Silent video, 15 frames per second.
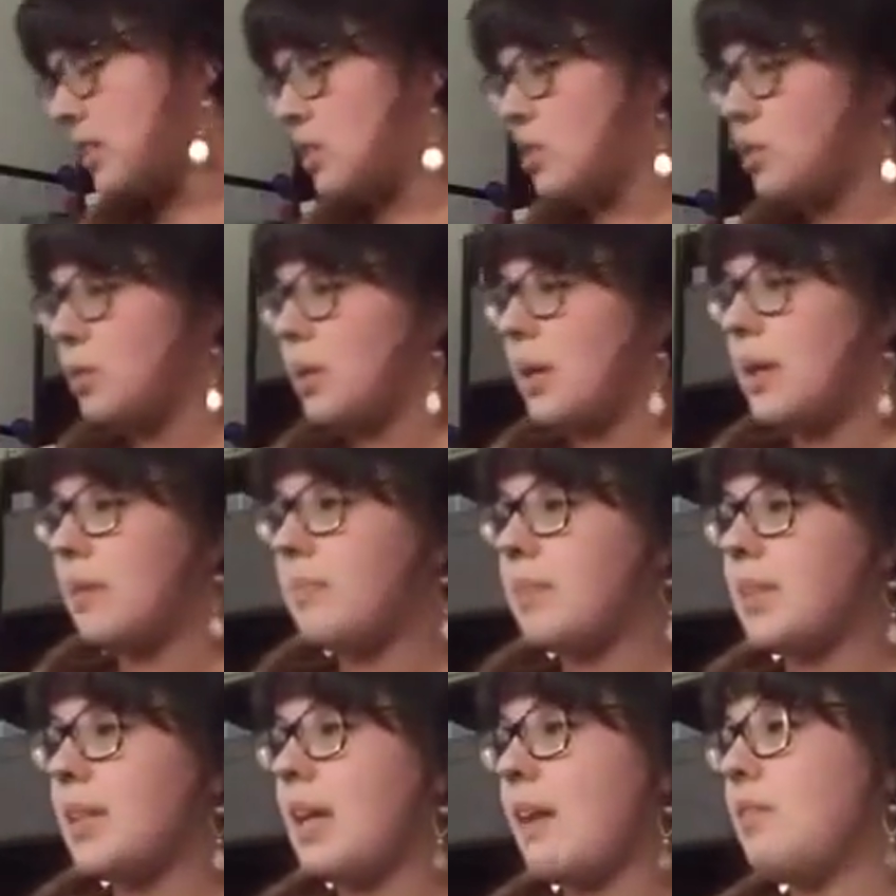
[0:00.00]
is doing
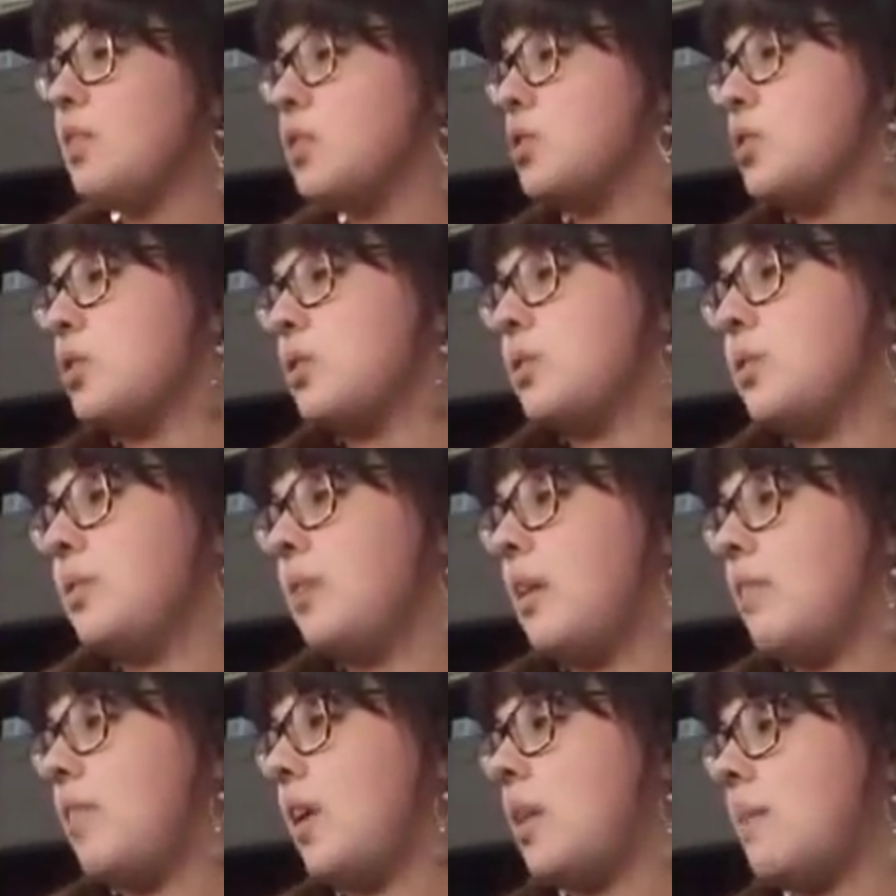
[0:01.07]
Level 2
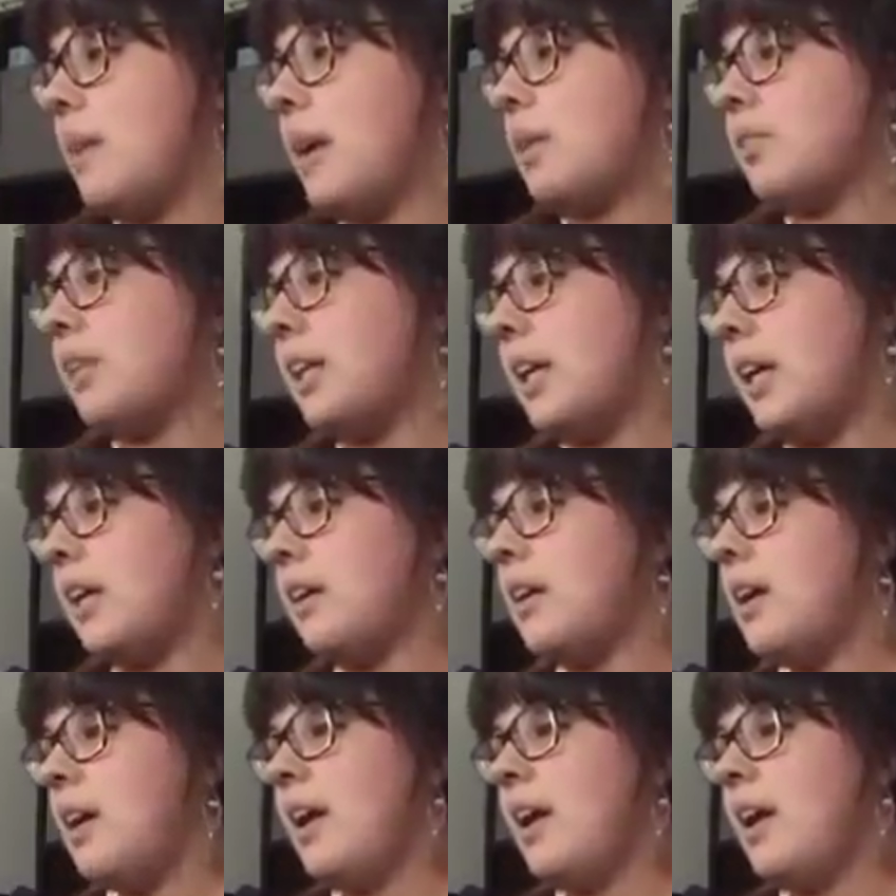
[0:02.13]
of All About Reading.